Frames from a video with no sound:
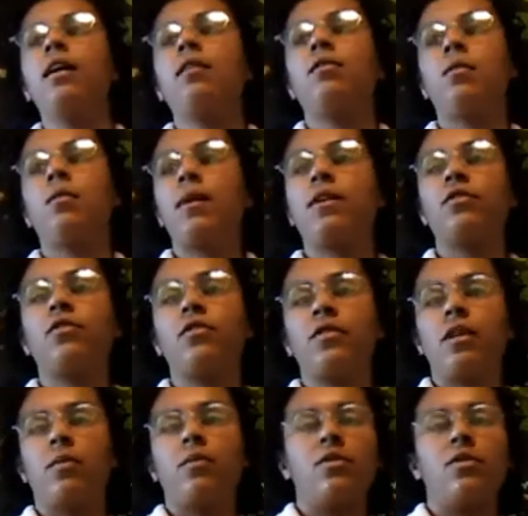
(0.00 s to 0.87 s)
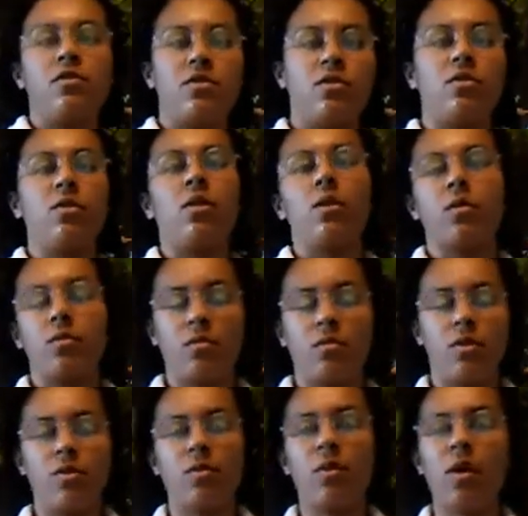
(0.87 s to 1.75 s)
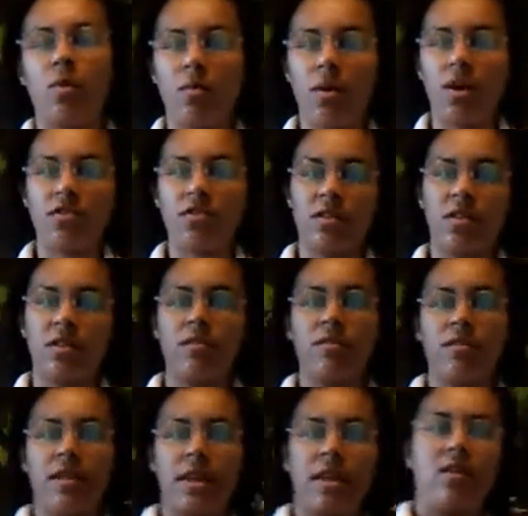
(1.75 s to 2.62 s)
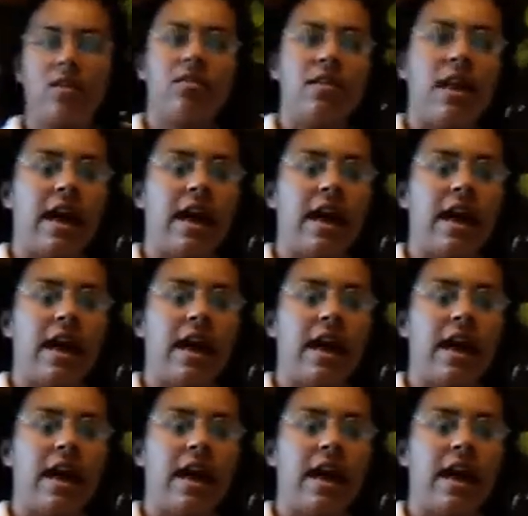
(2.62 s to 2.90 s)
So make sure that when you are watching these videos,